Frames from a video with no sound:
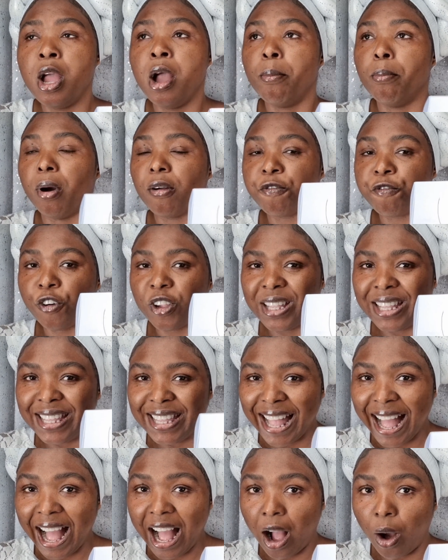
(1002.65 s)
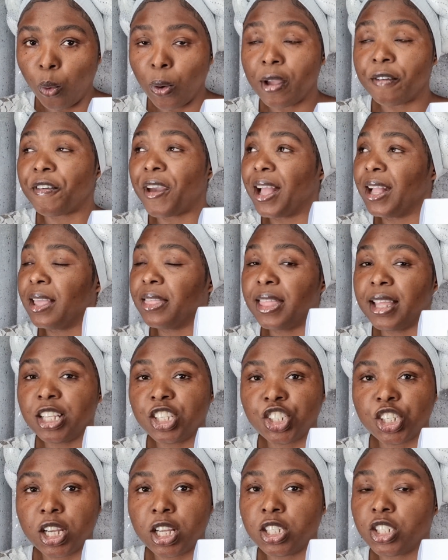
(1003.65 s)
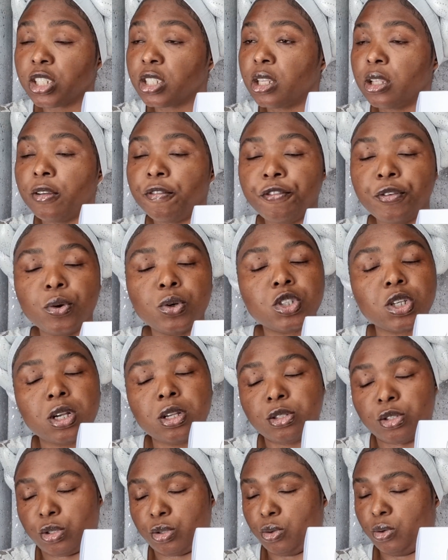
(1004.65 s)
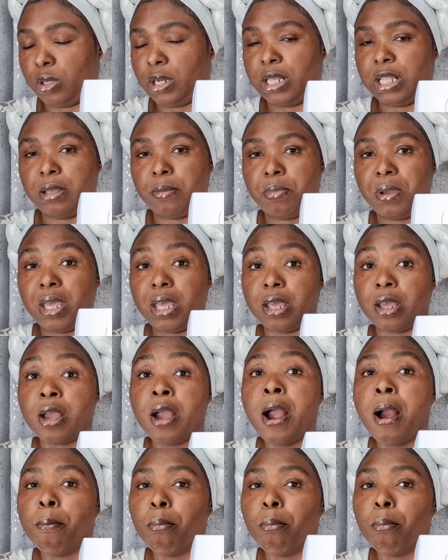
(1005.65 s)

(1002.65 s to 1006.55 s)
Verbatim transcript: But for now, if anything changes in the future, so let it be.